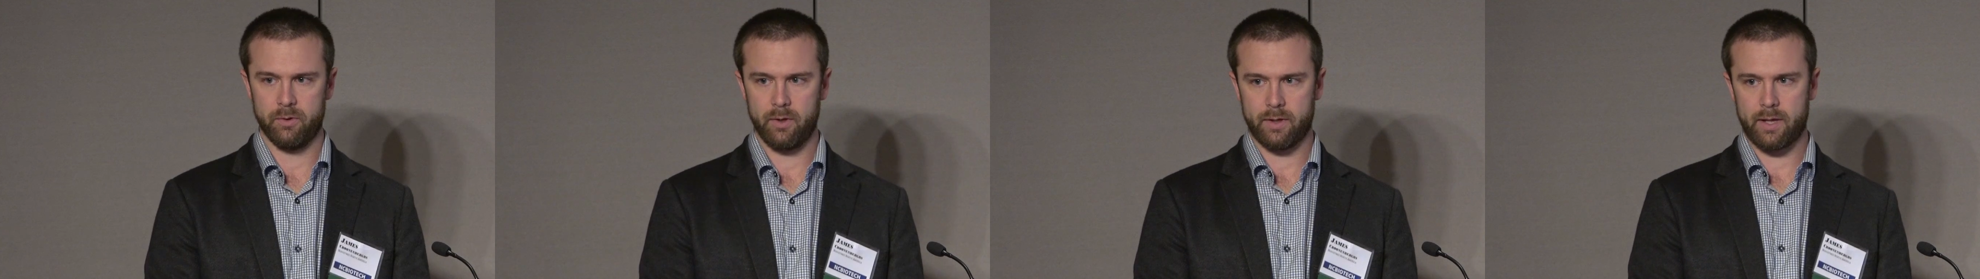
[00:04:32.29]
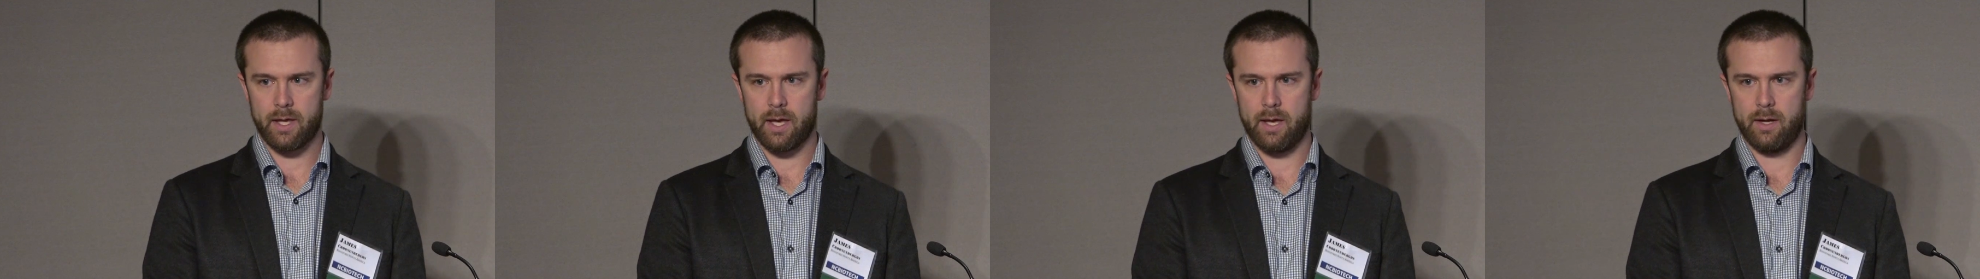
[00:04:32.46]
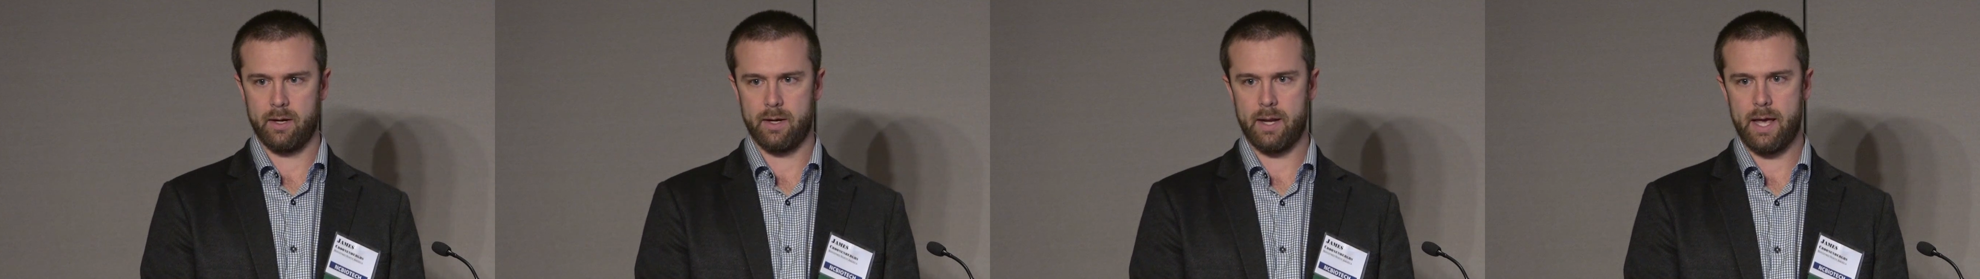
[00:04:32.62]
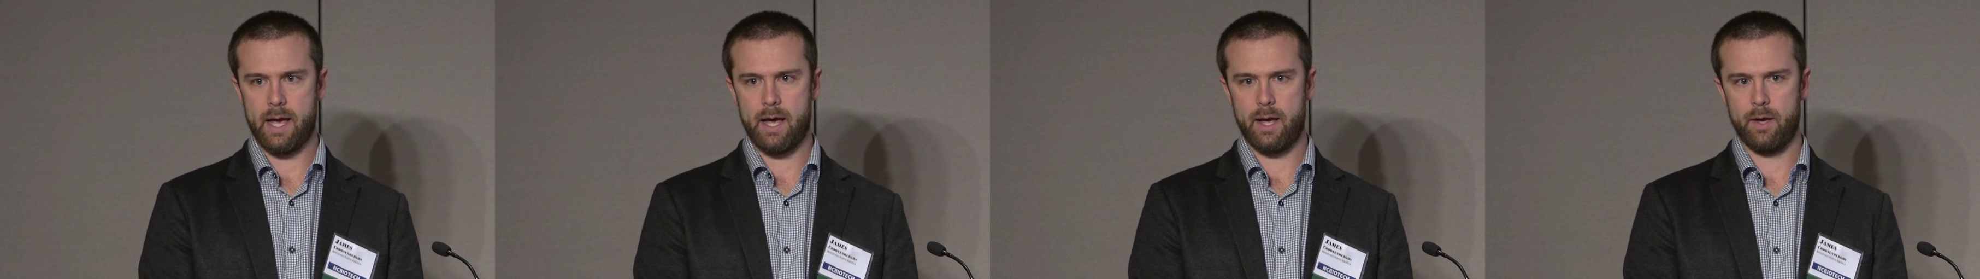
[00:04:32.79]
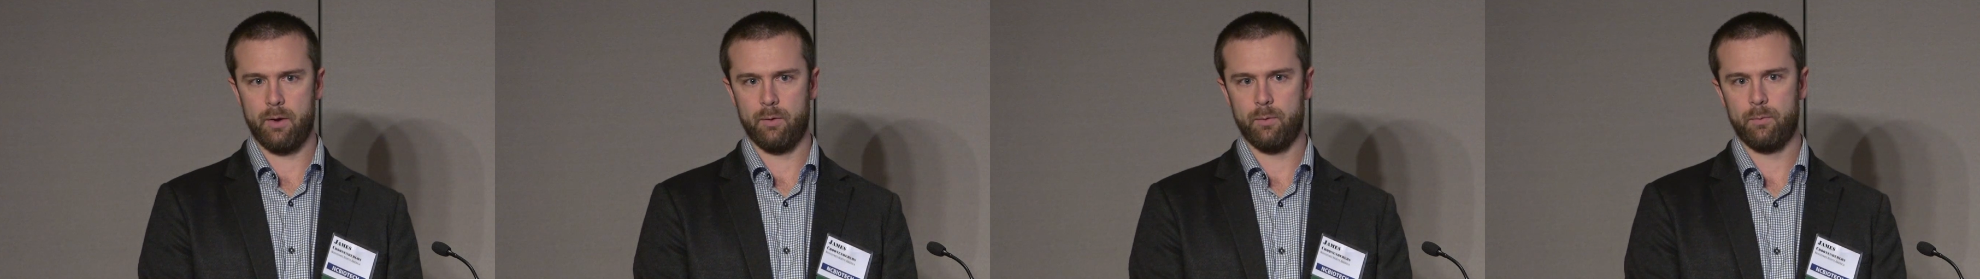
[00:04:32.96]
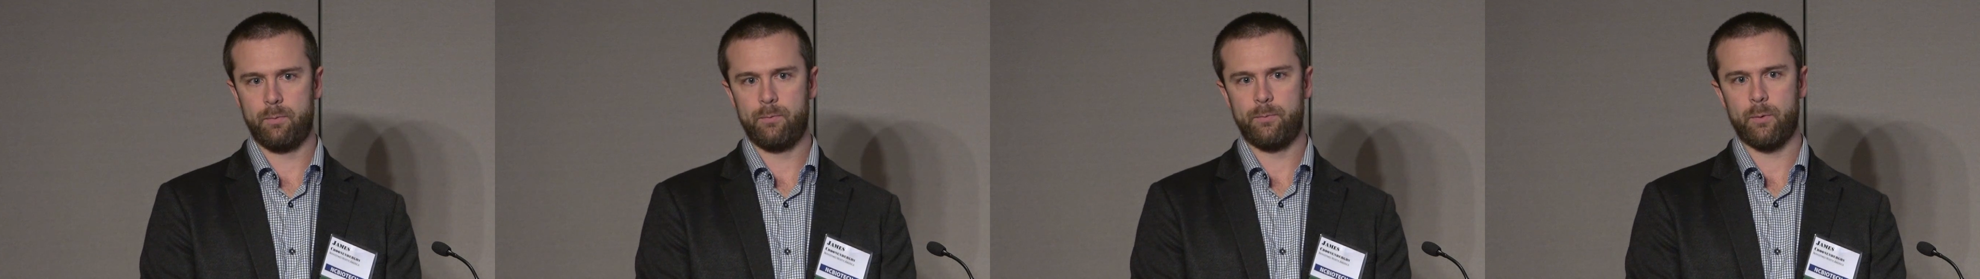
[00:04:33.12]
look
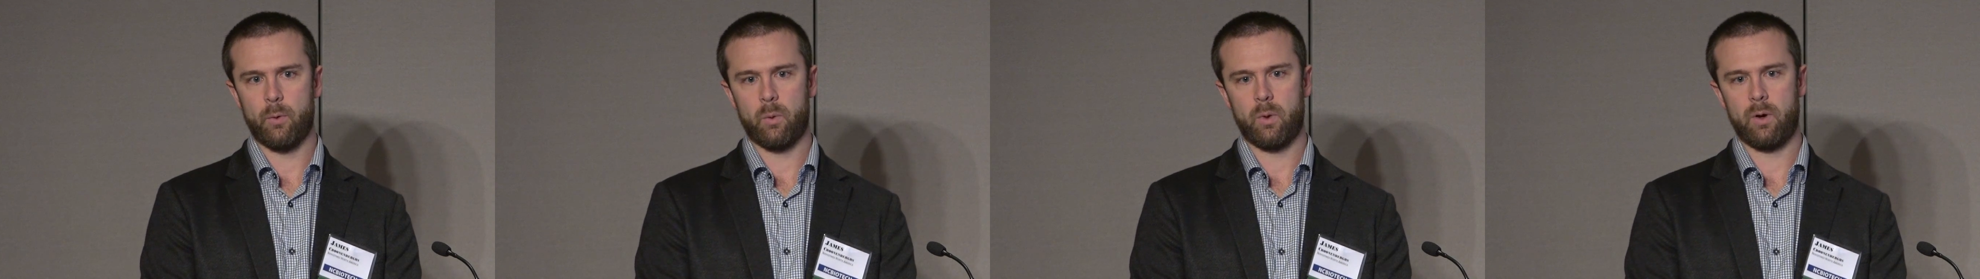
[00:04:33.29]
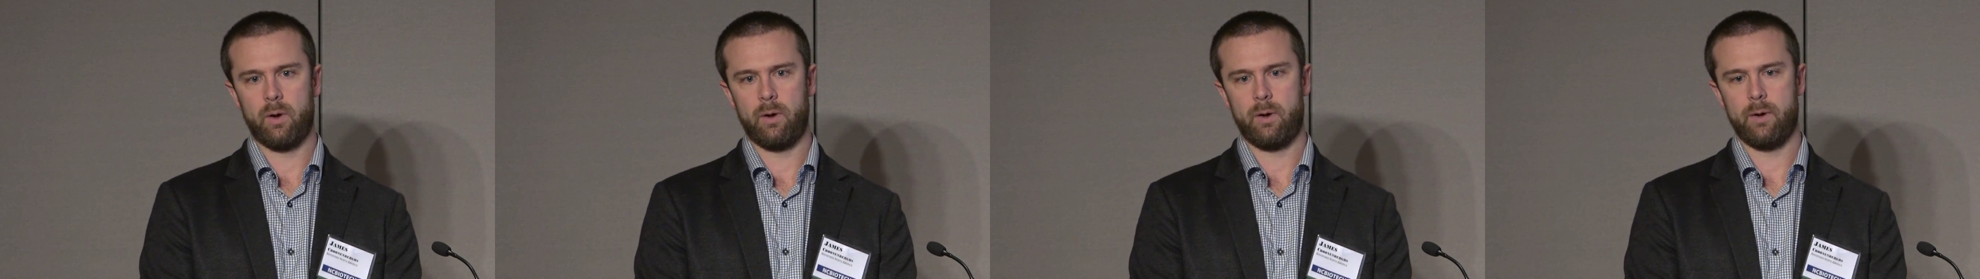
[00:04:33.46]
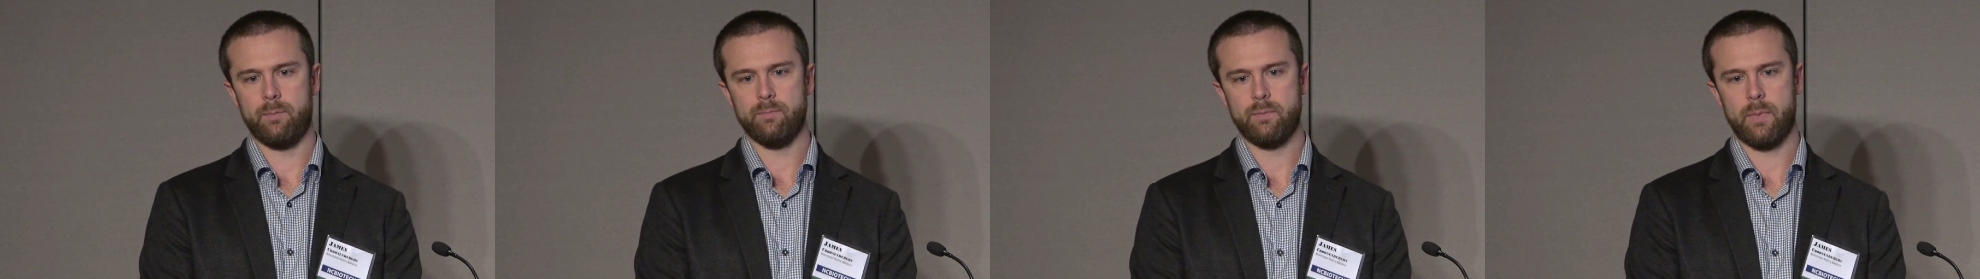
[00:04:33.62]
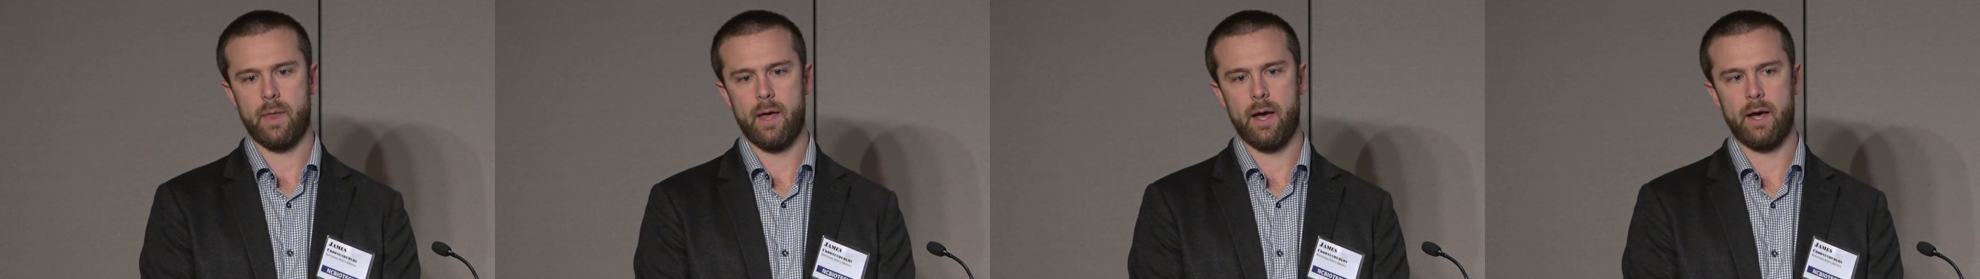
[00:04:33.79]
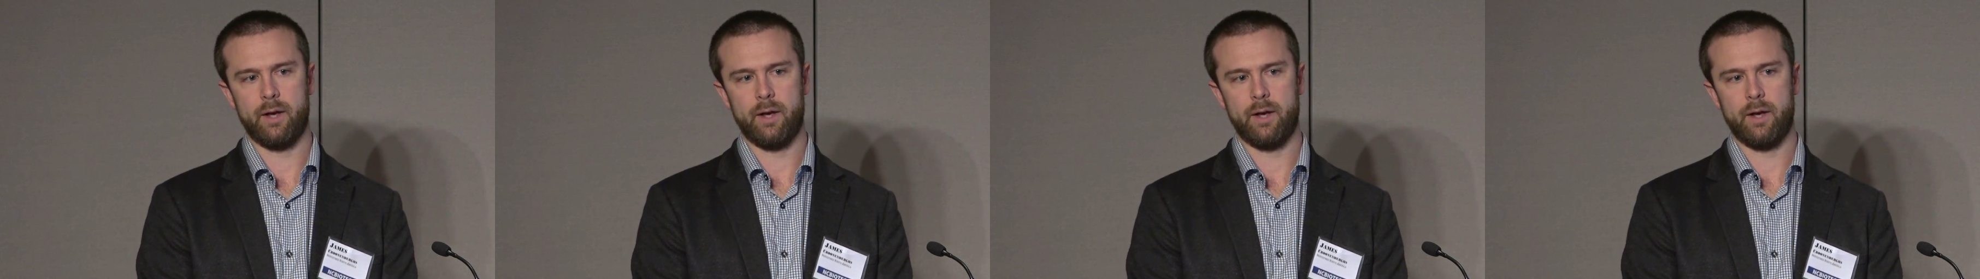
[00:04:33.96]
at 4